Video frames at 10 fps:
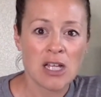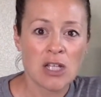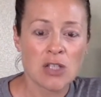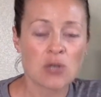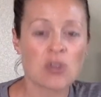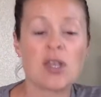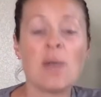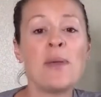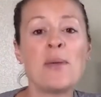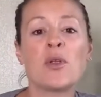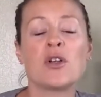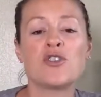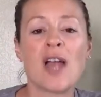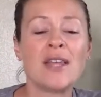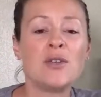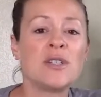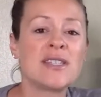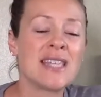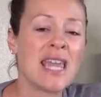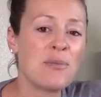So some people are trying to
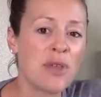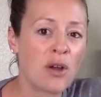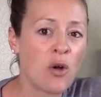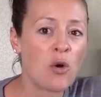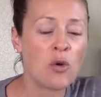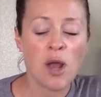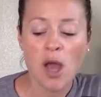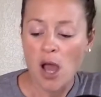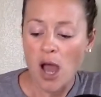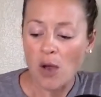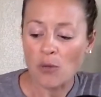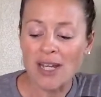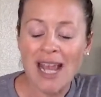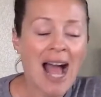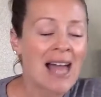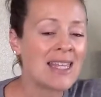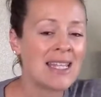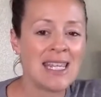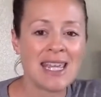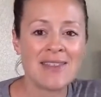escape their own
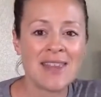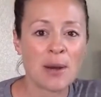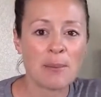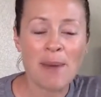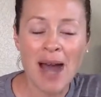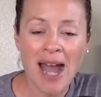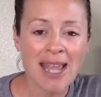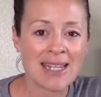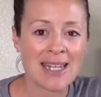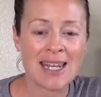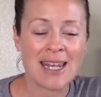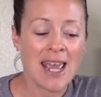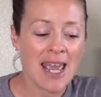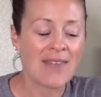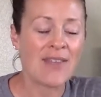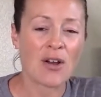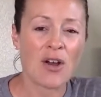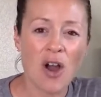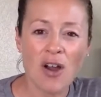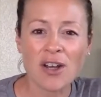reality in their mind and in their
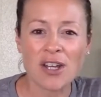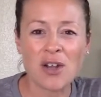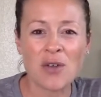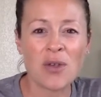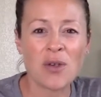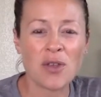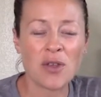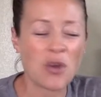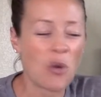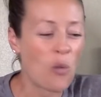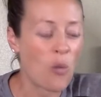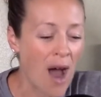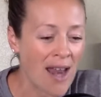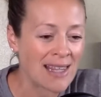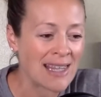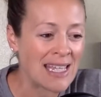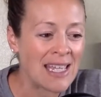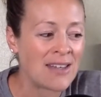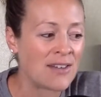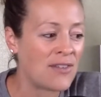heart. You know, they don't want to
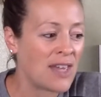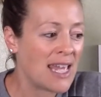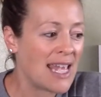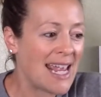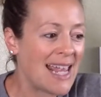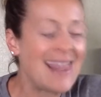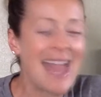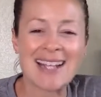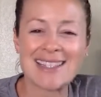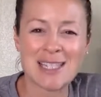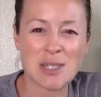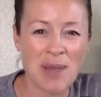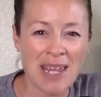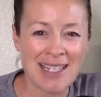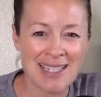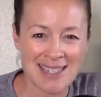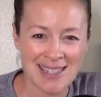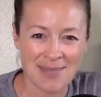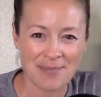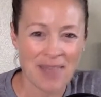live in that
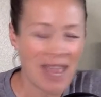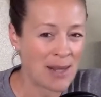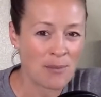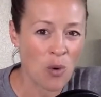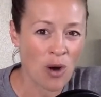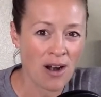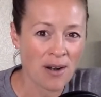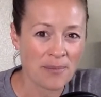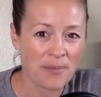space anymore,